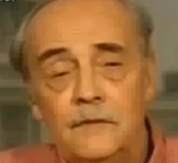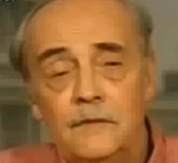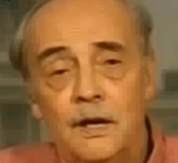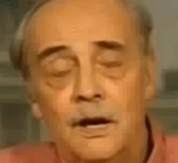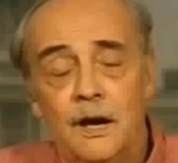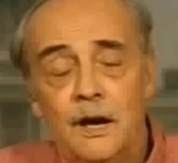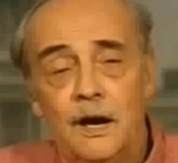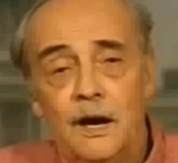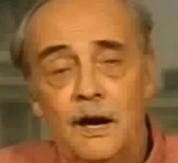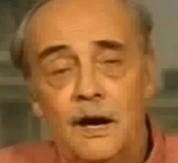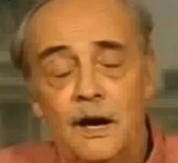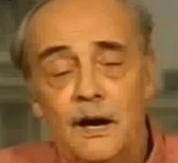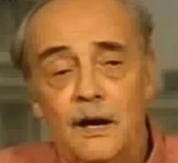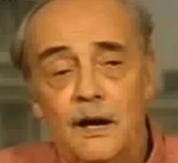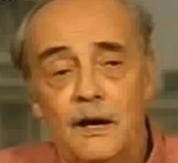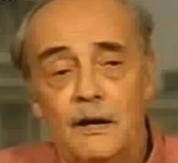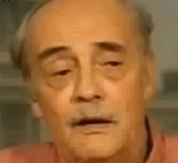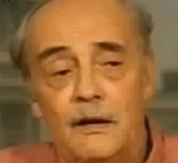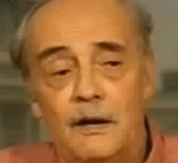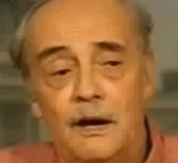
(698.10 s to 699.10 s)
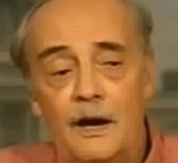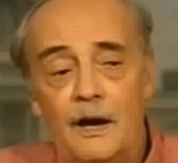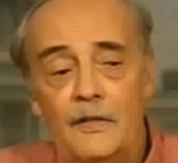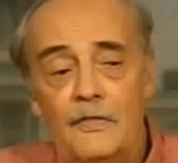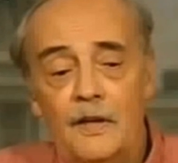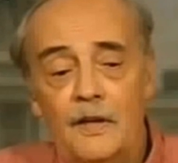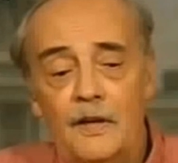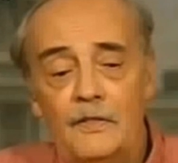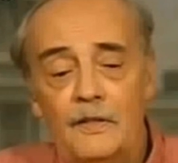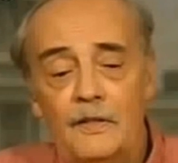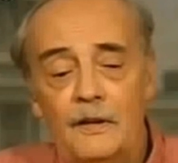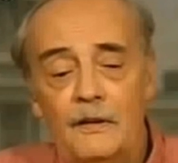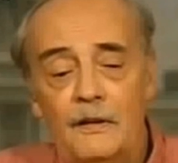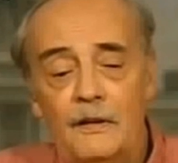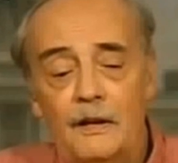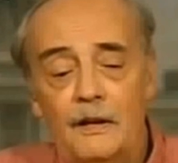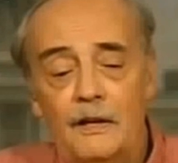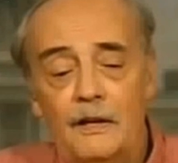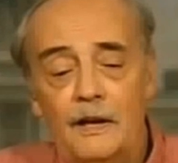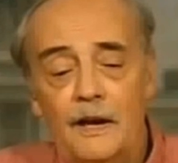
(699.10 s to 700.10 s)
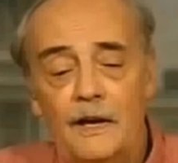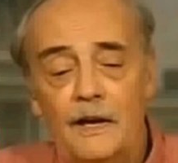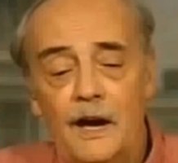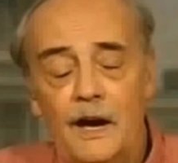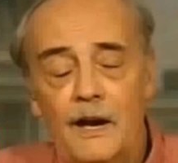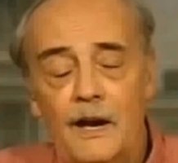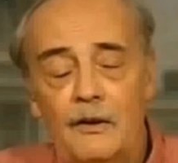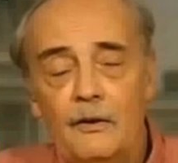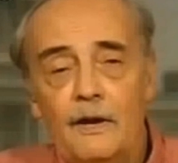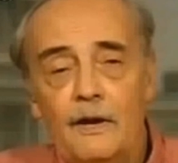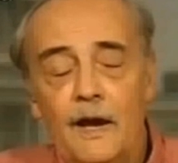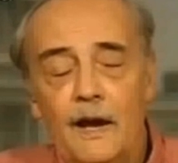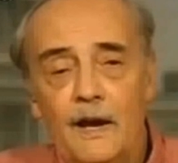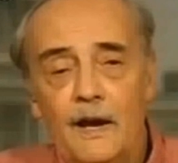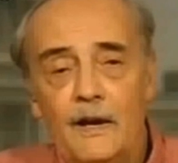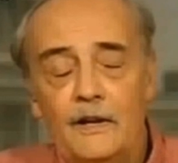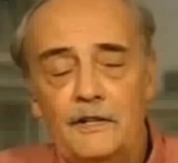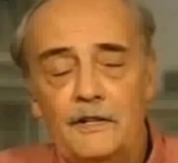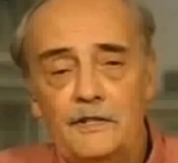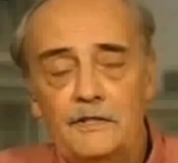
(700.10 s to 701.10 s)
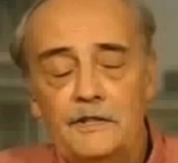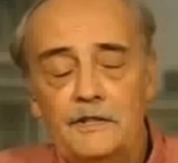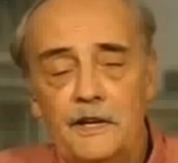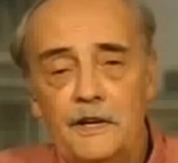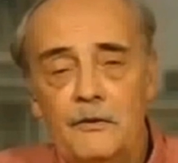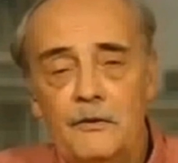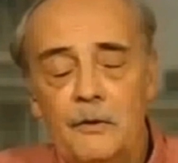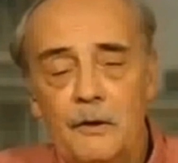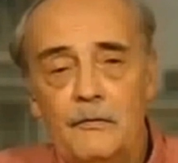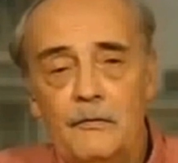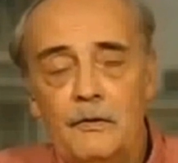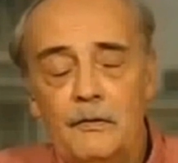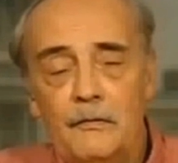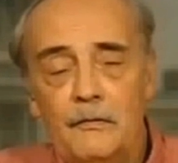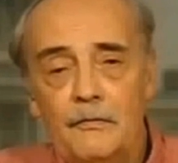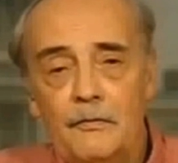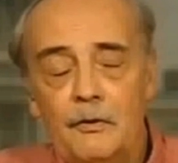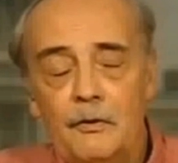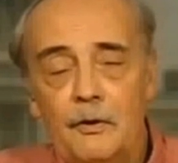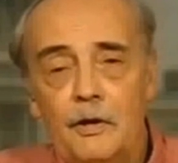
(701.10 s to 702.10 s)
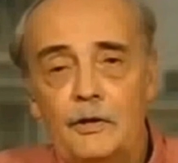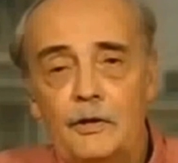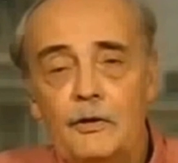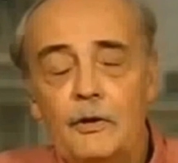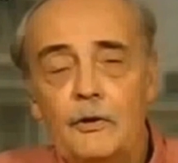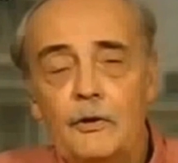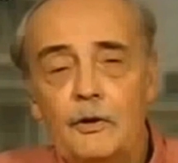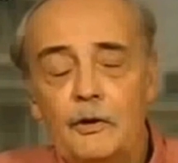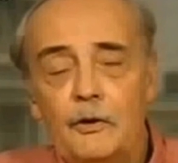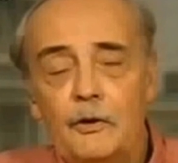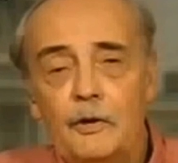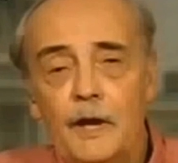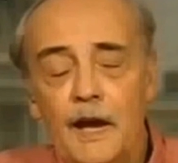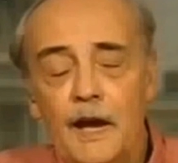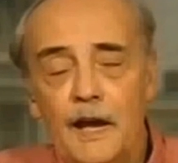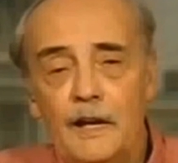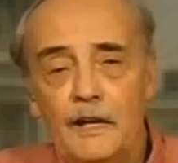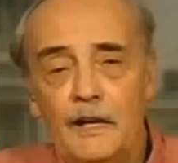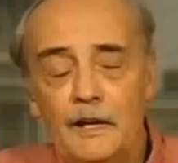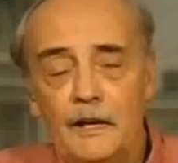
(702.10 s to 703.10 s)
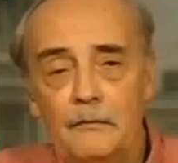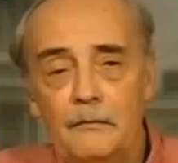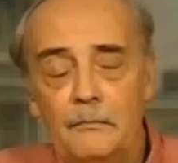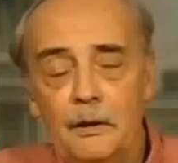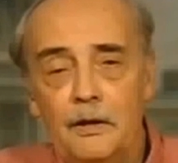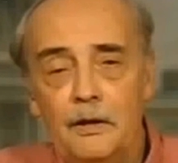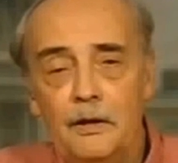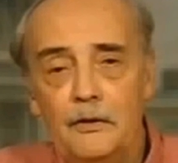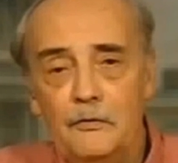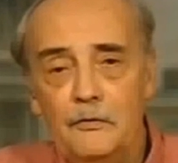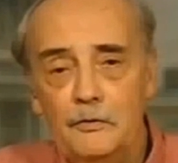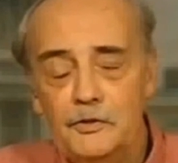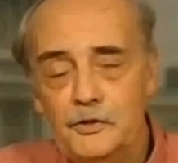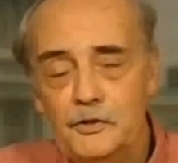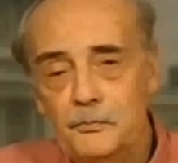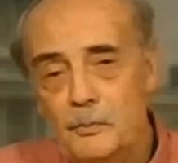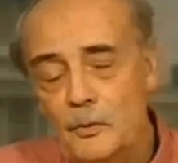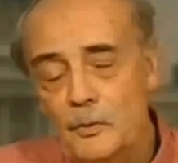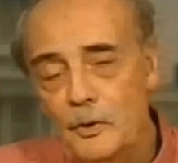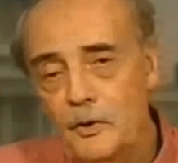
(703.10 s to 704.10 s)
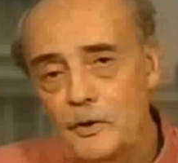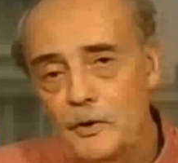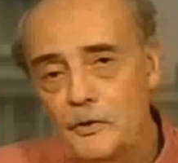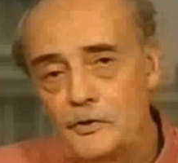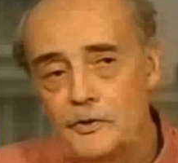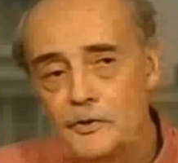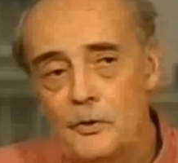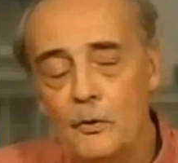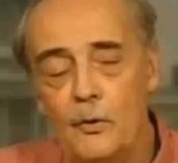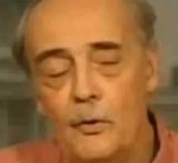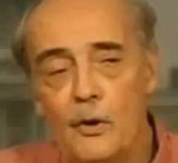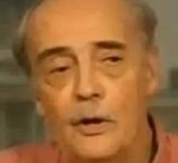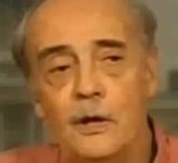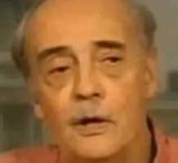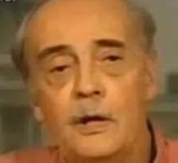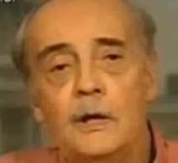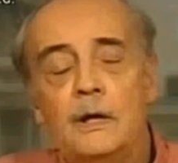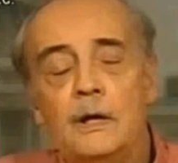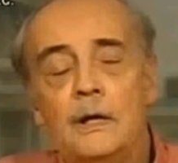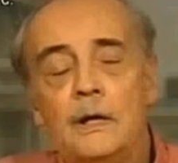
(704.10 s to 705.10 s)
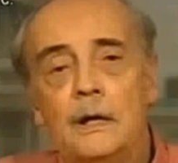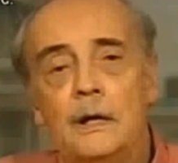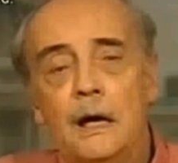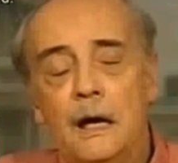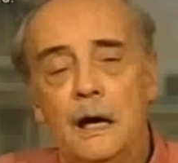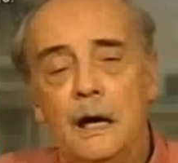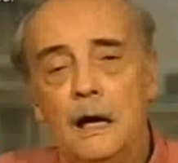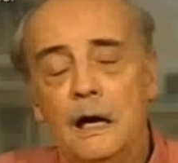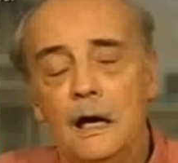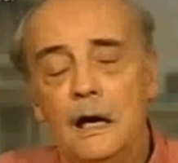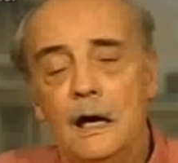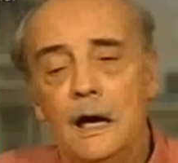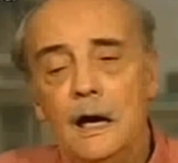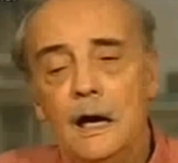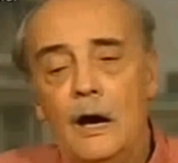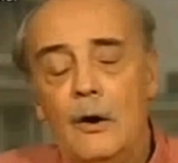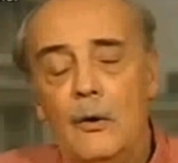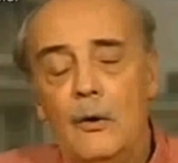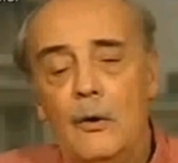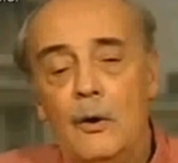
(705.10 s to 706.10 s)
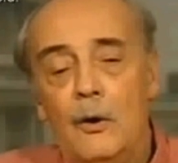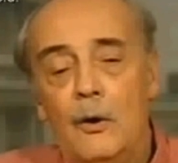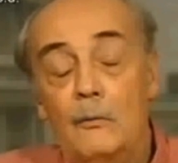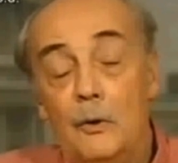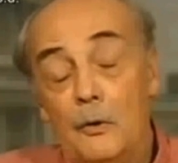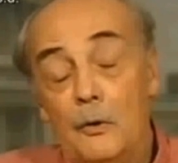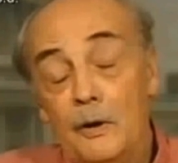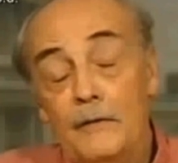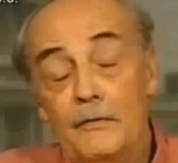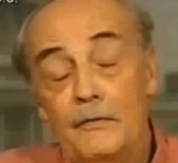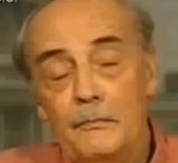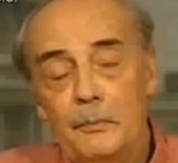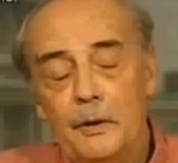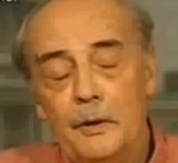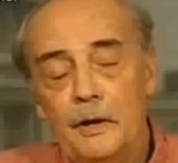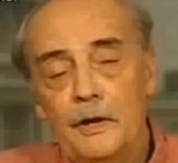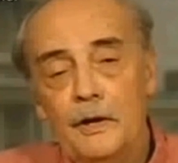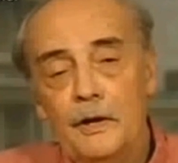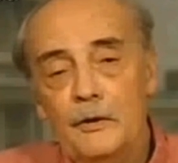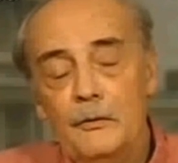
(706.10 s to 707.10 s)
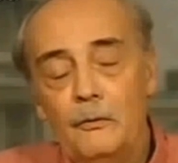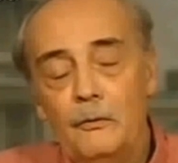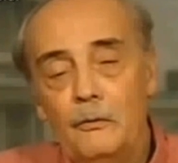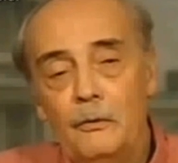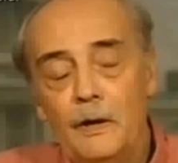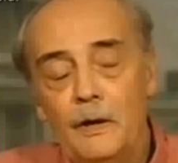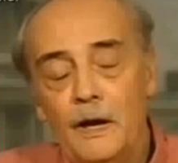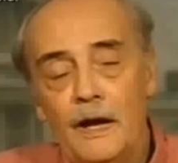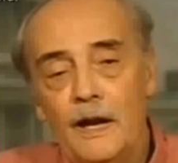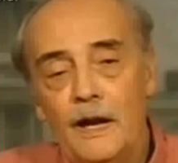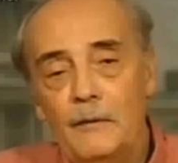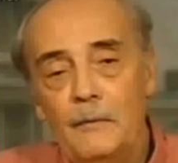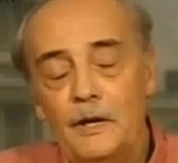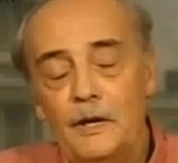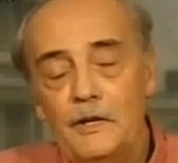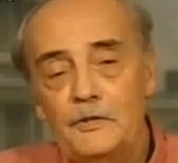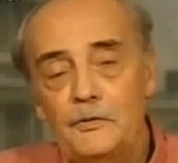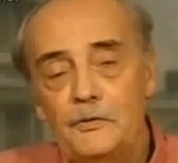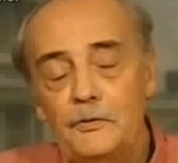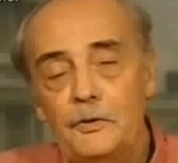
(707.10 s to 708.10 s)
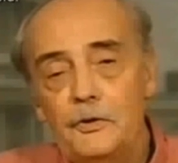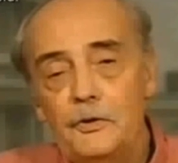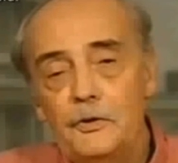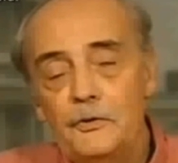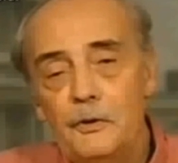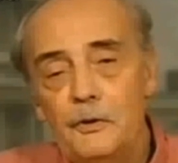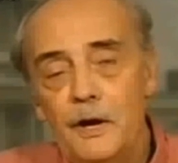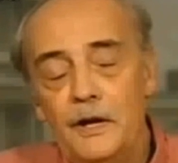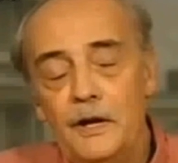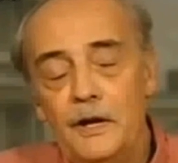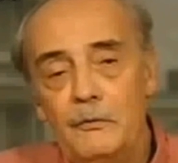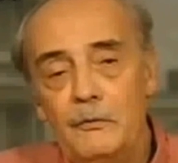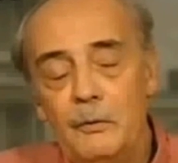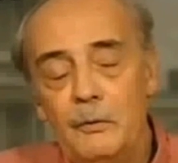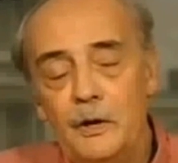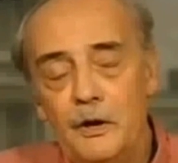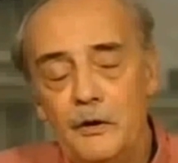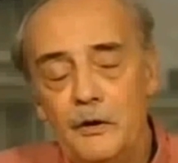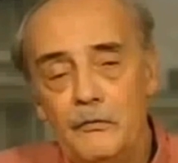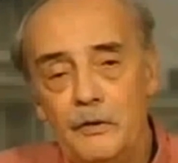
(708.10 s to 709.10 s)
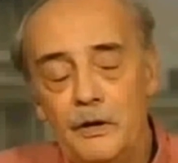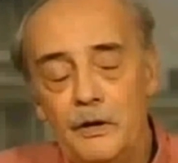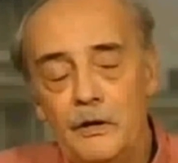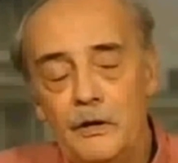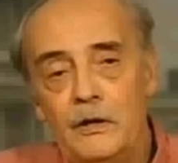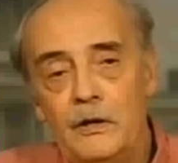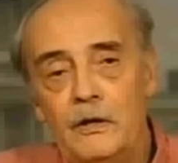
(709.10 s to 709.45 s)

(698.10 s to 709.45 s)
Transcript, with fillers: Uh, I think that uh, I, I, look at it as the equivalent of throwing nuclear candy at political supporters or, uh, or, or, even political enemies who you're trying to win over.